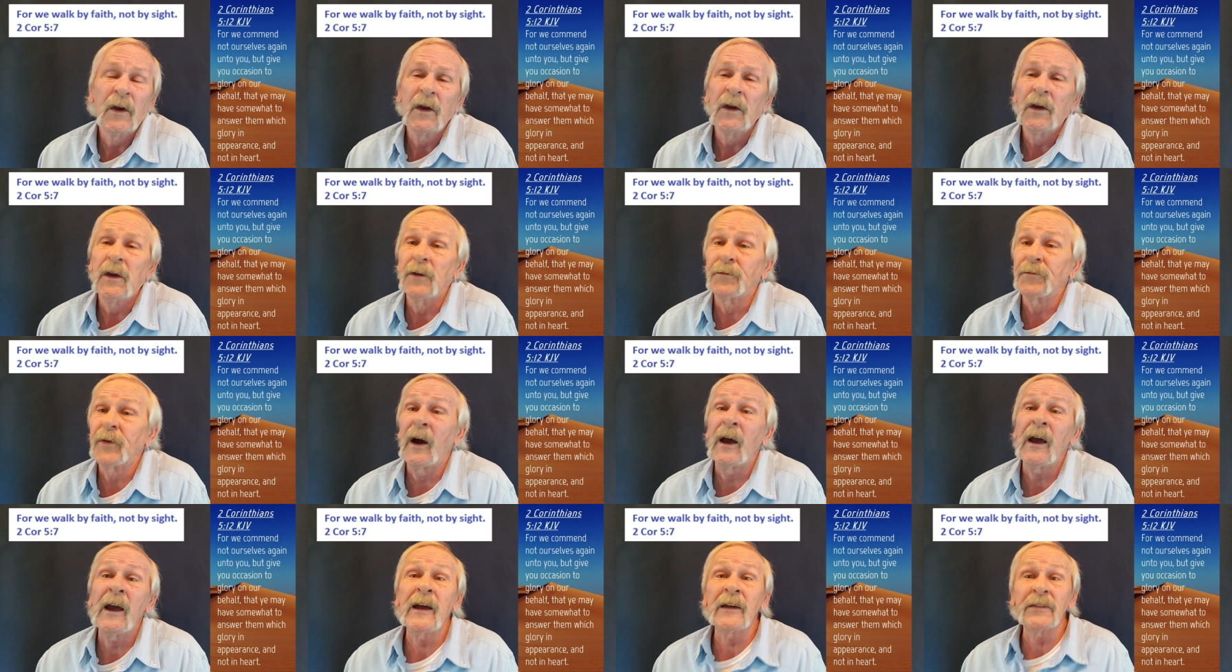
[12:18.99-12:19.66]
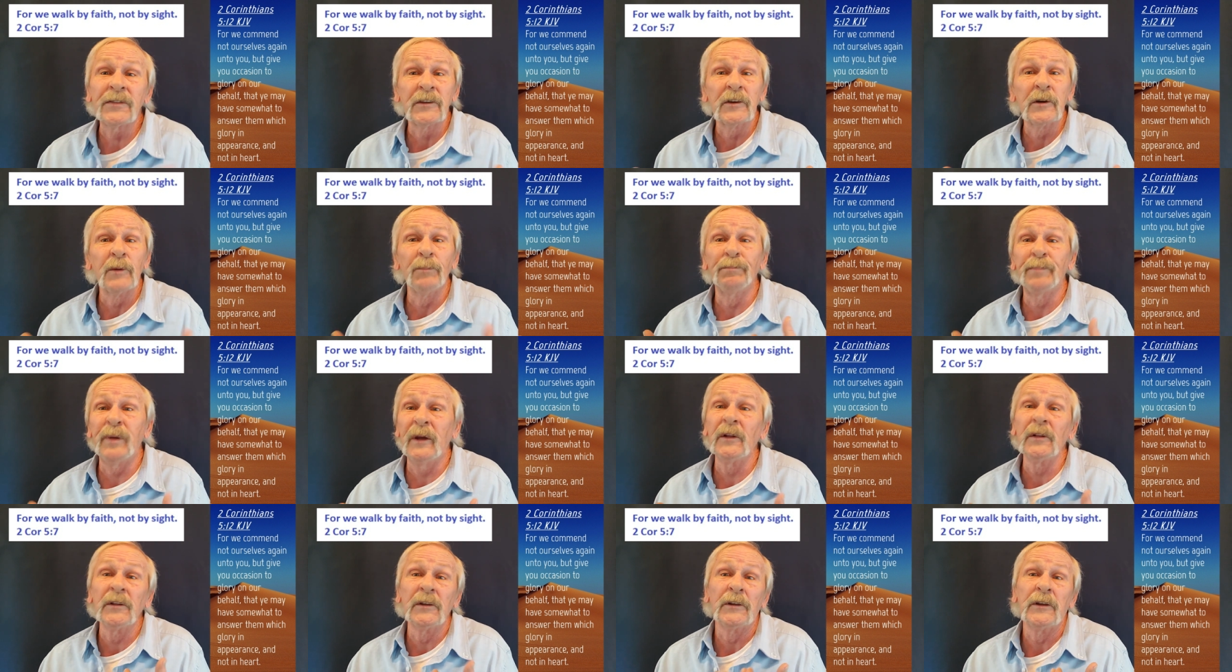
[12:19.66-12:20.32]
If I had the
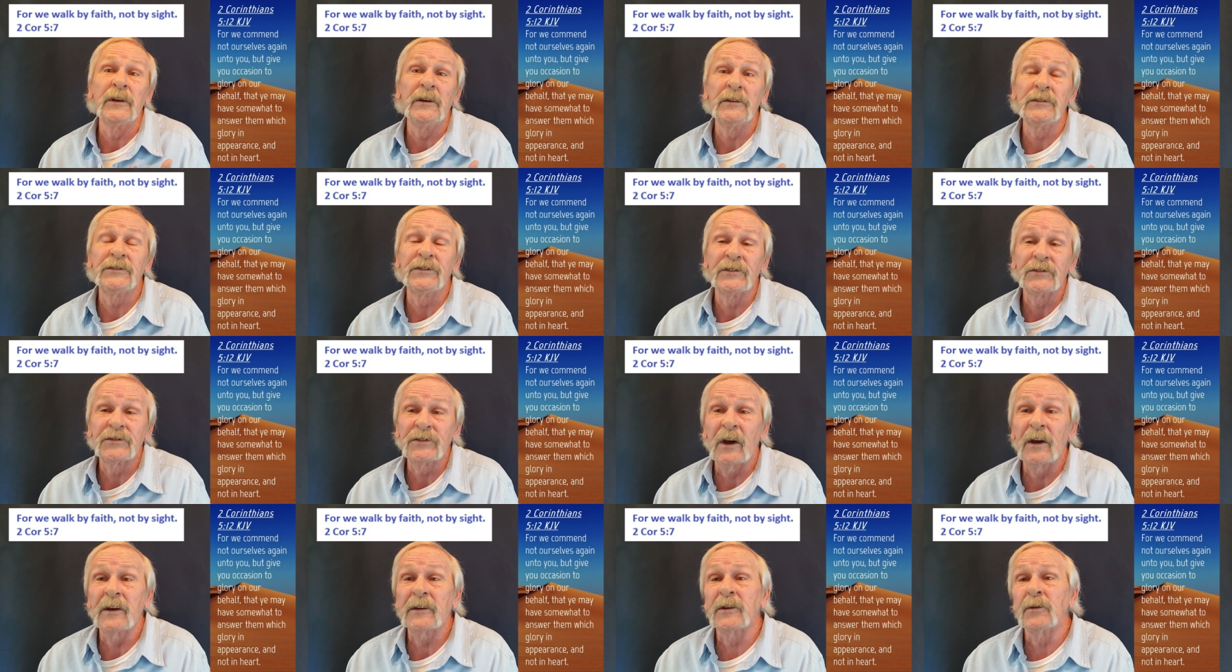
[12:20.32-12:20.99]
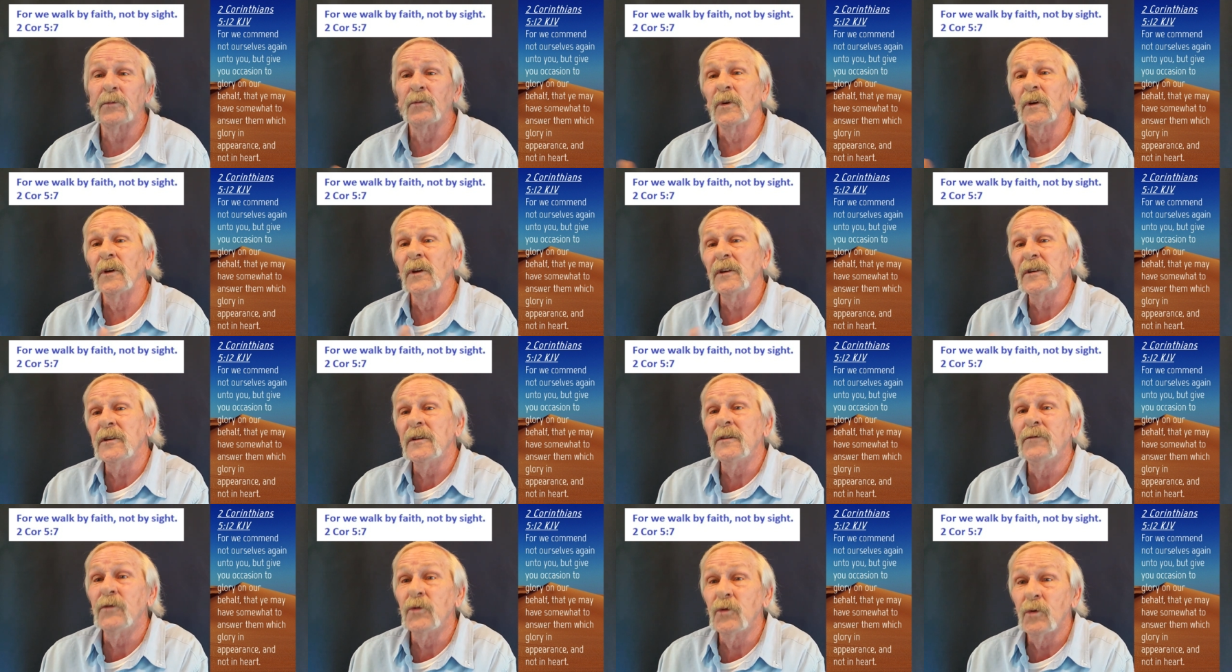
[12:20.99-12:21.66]
ability to take and
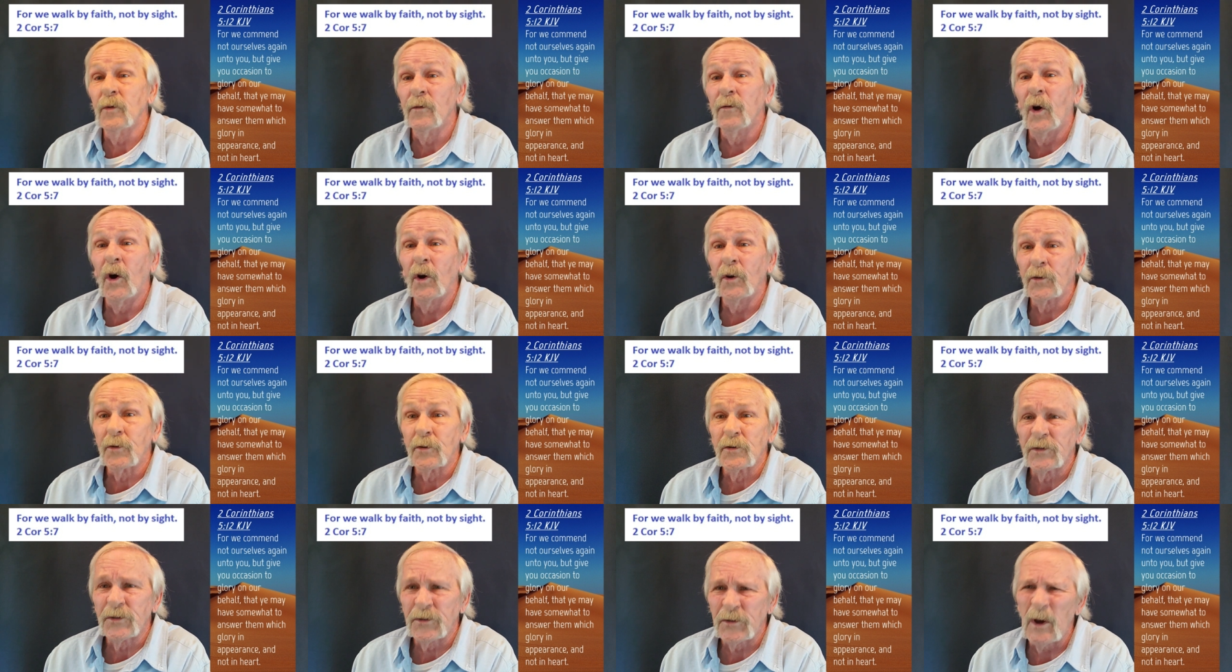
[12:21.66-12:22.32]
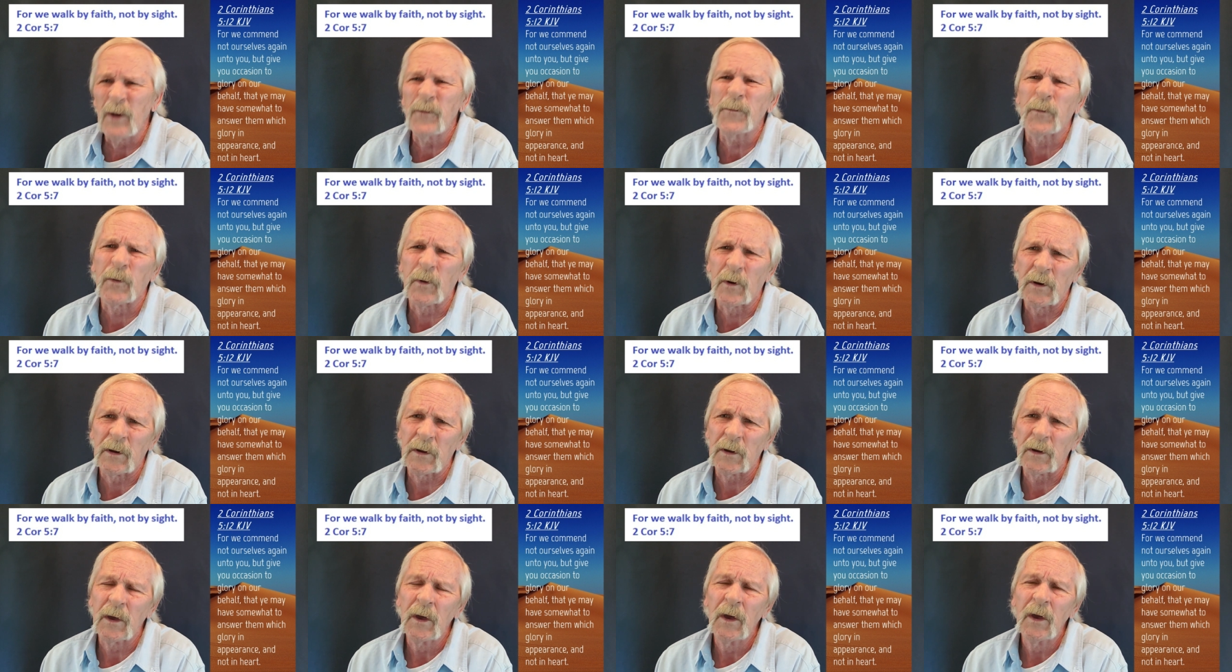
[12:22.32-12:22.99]
relieve you of all your
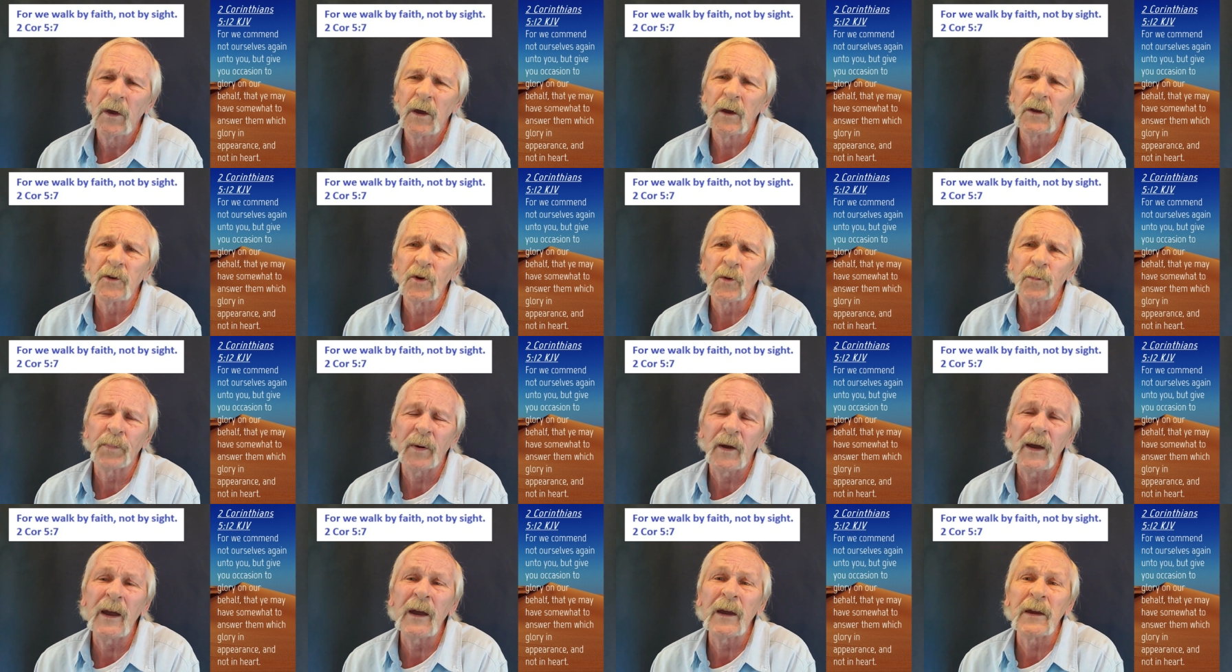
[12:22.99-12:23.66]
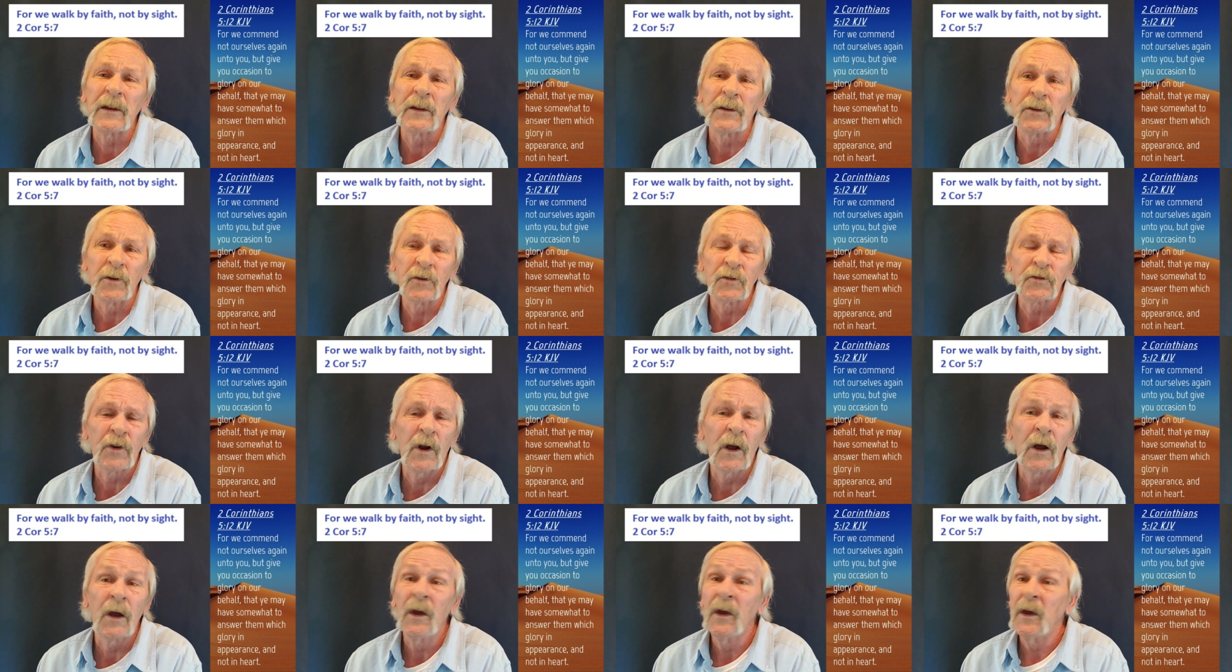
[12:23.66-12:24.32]
suffering and your pain and your
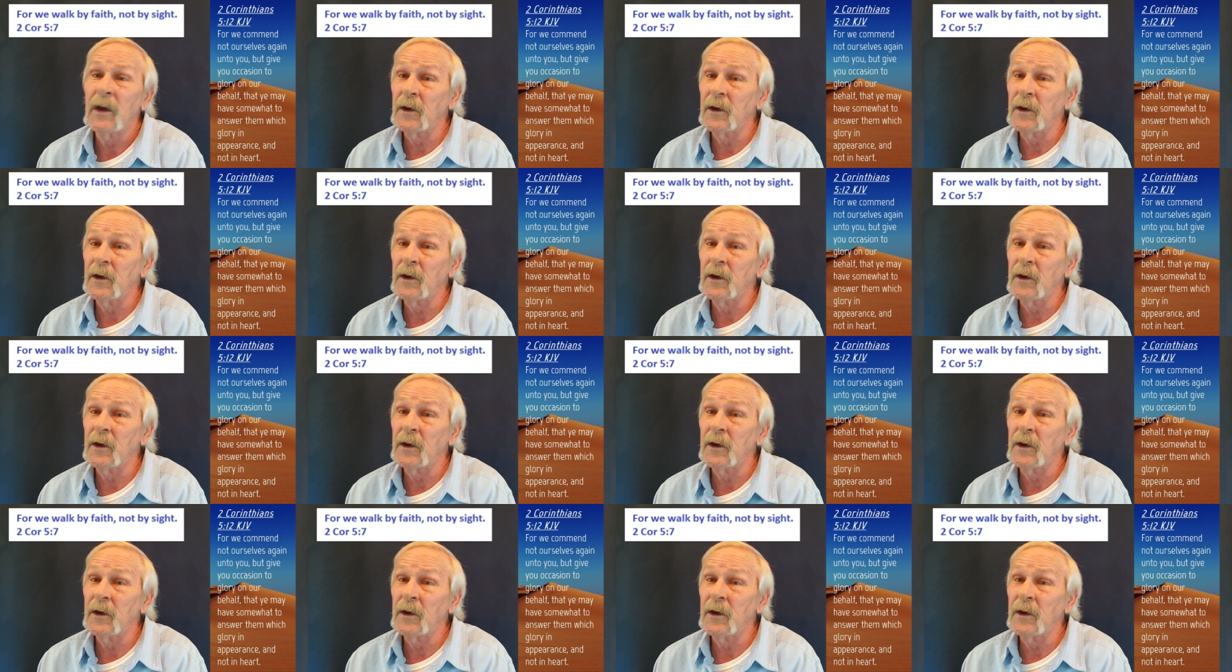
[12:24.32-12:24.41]
trial,